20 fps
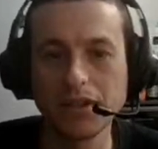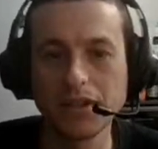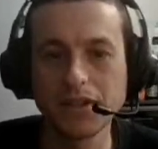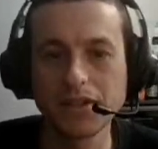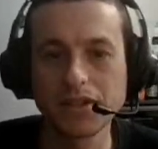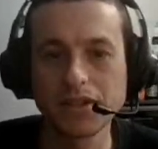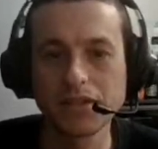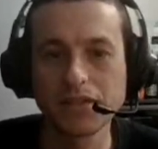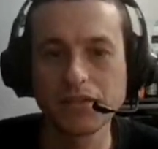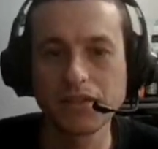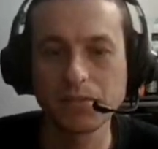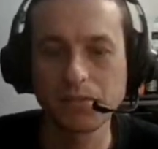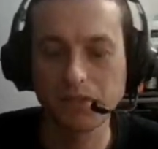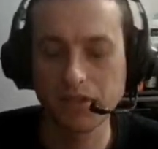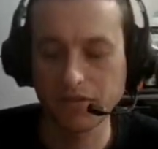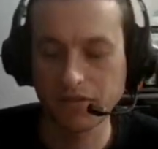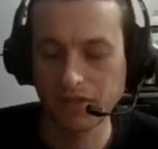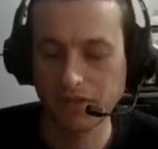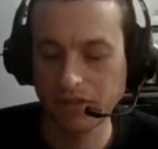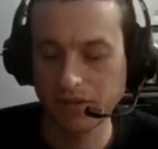lost all of our
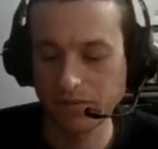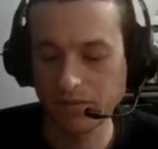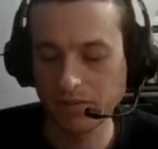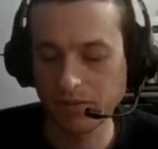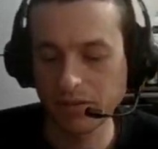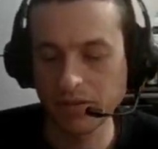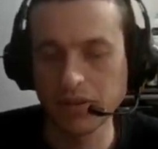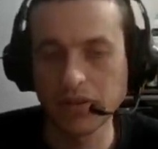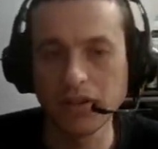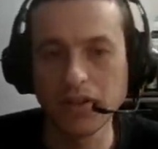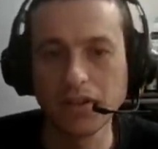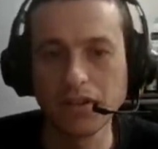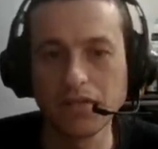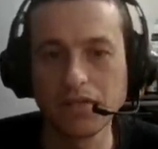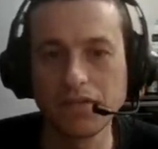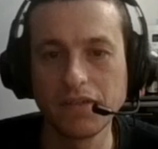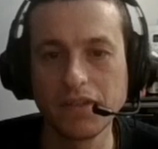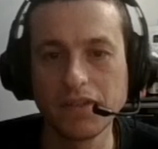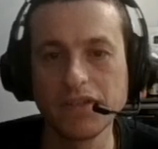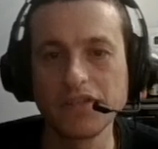buffs.
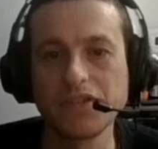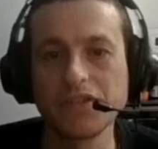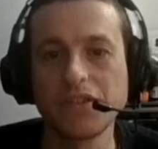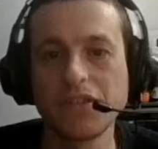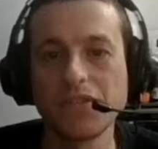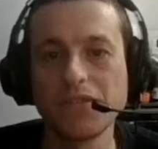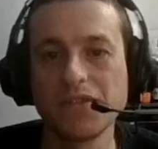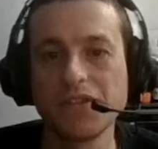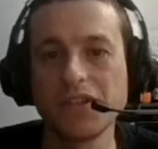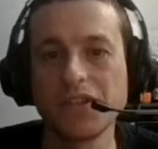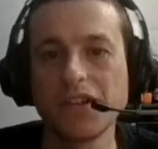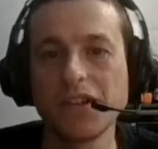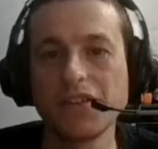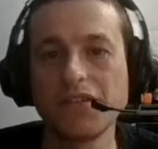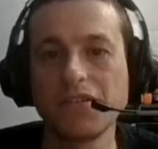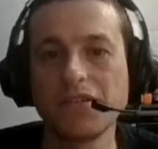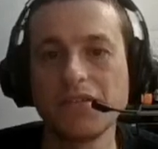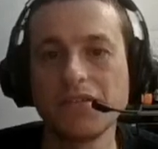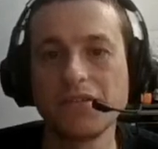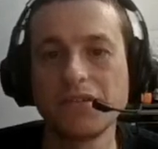Feels so
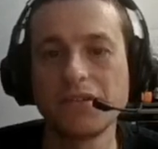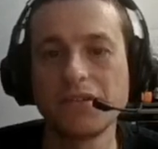slow.